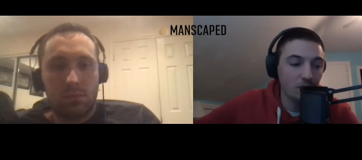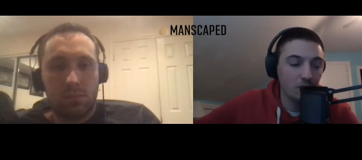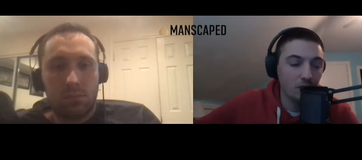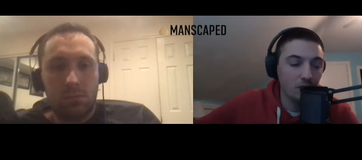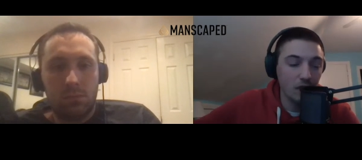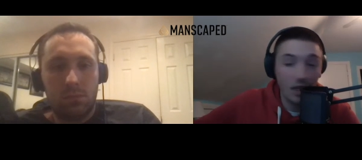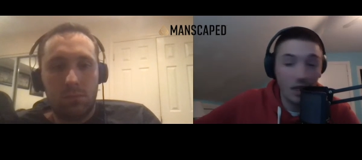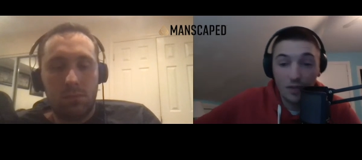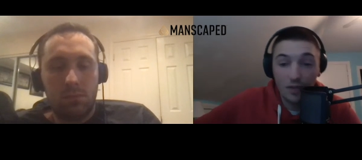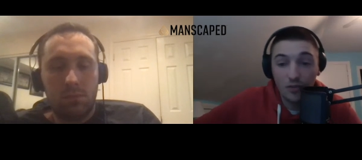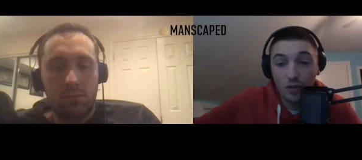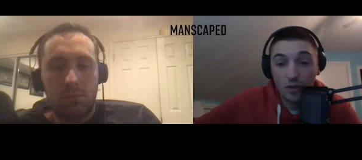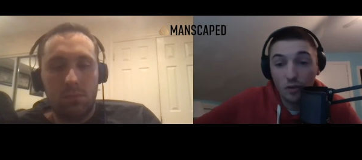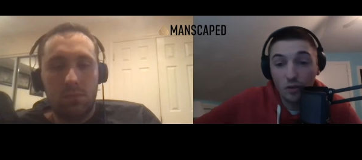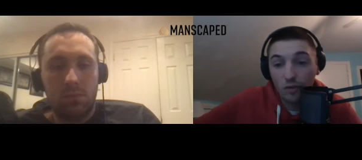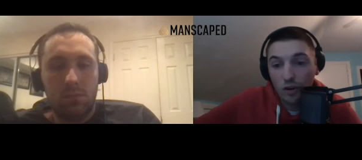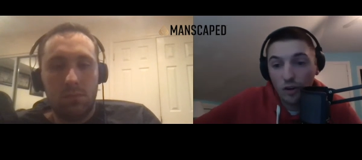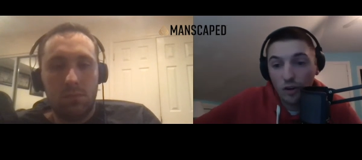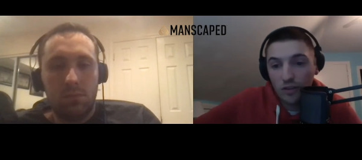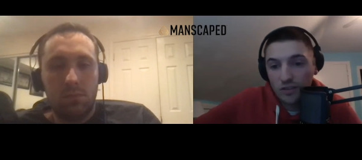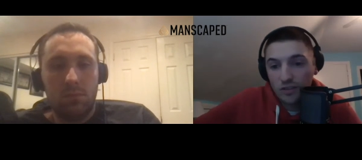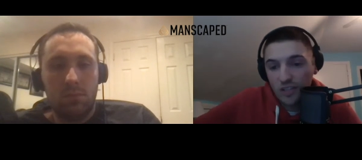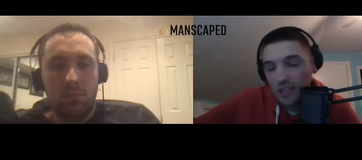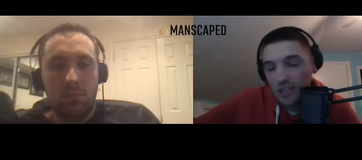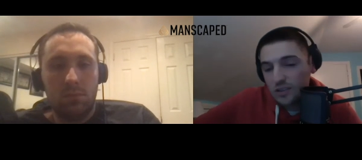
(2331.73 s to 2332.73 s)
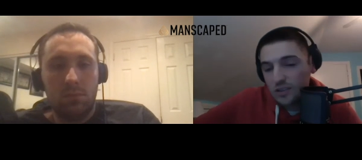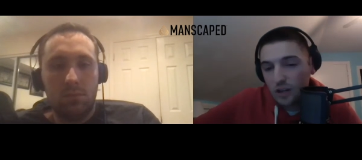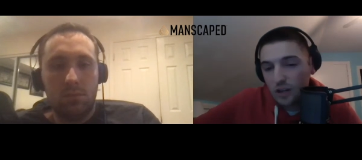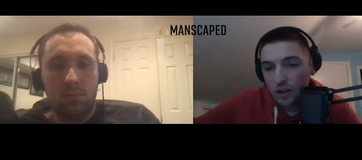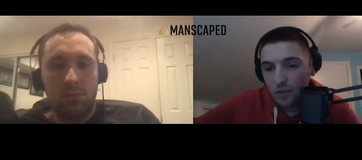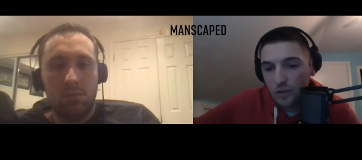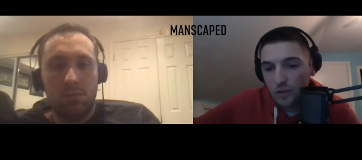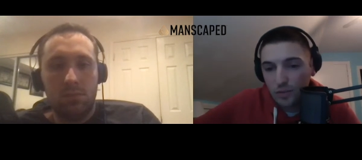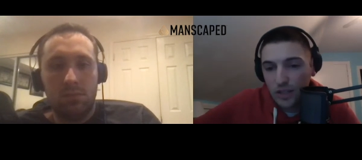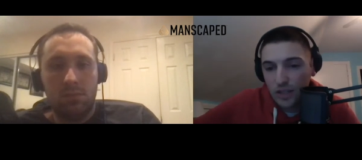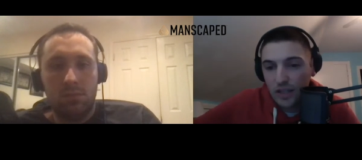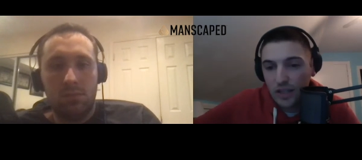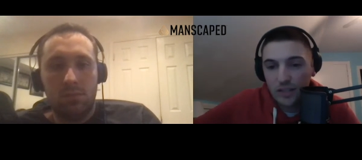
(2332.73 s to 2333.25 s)
Speaker 1: and so far in the season, all the
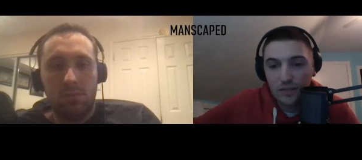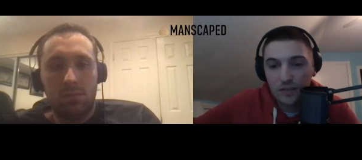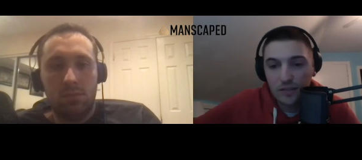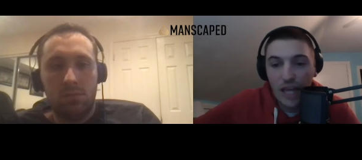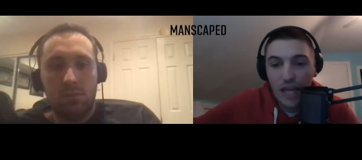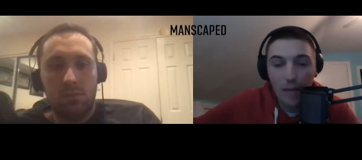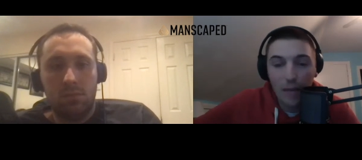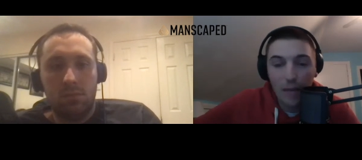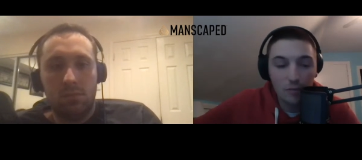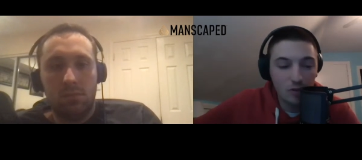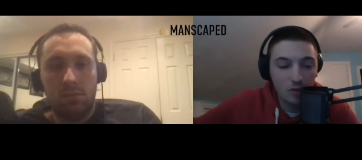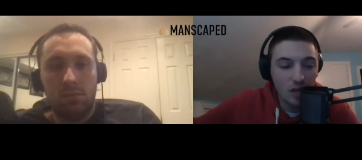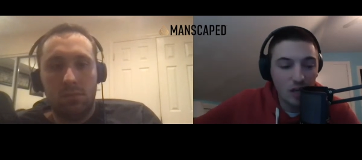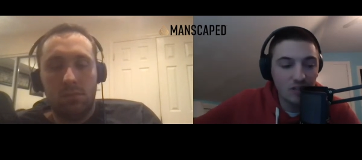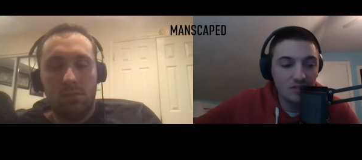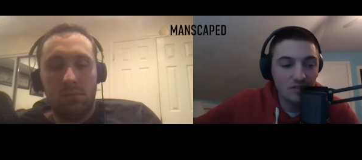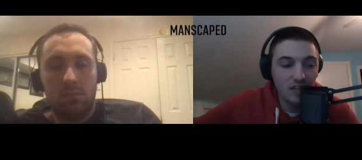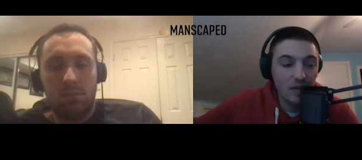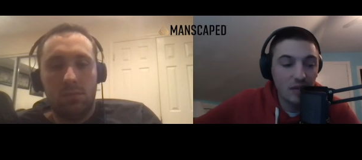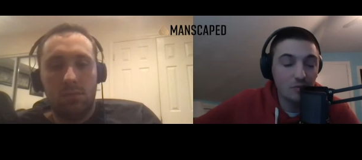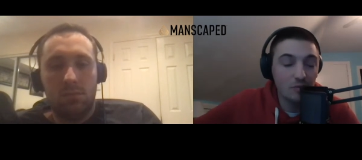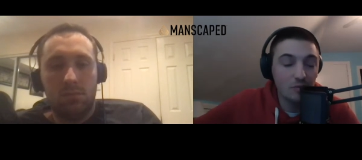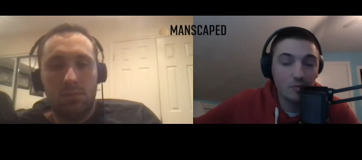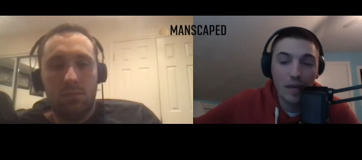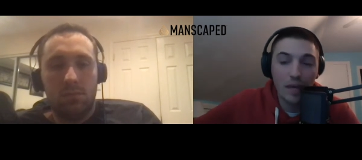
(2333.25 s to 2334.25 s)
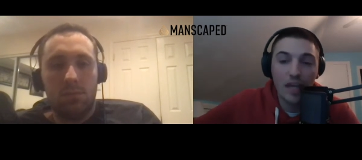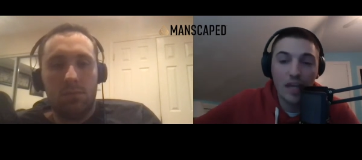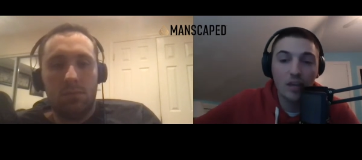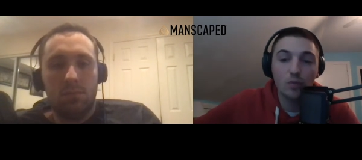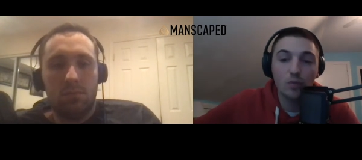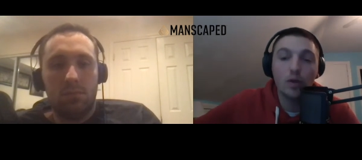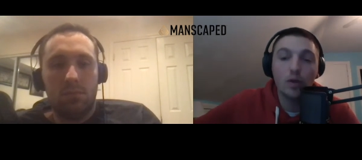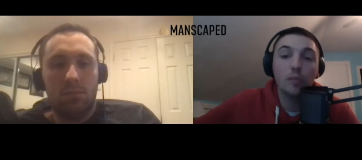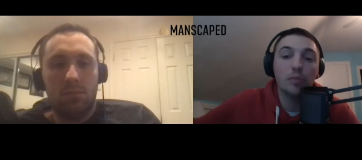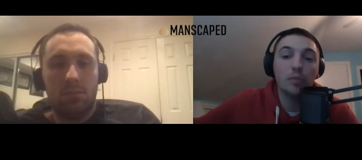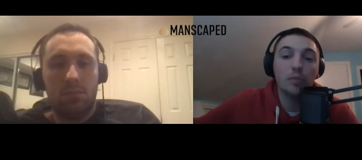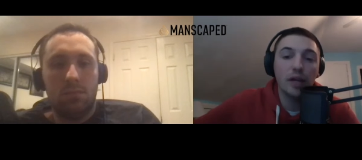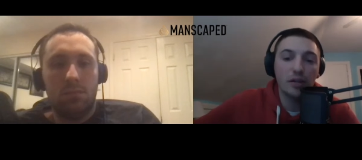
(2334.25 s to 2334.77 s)
beginnings of games, Jason Tatum's making the
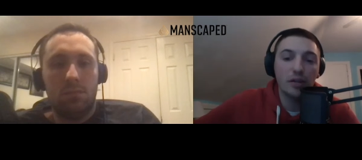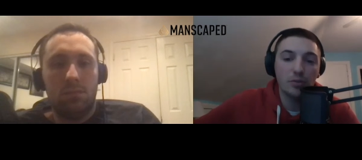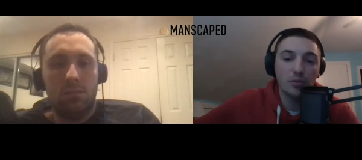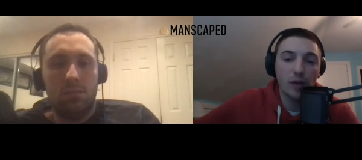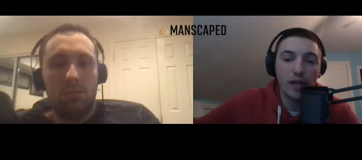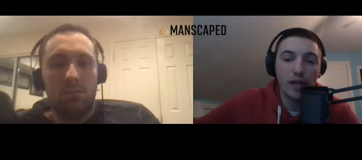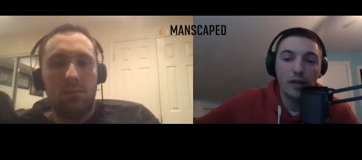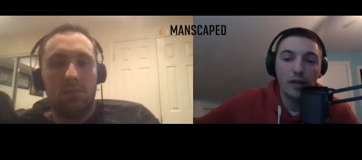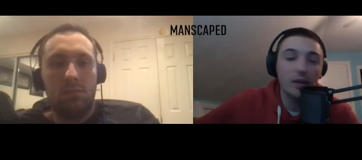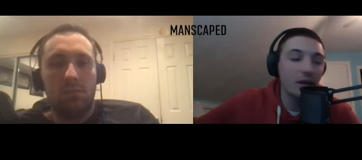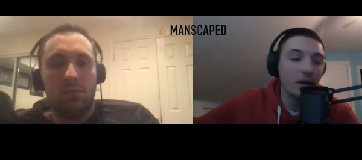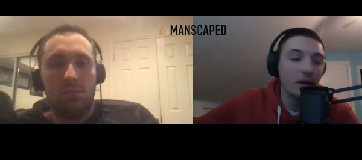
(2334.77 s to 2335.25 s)
right plays, right?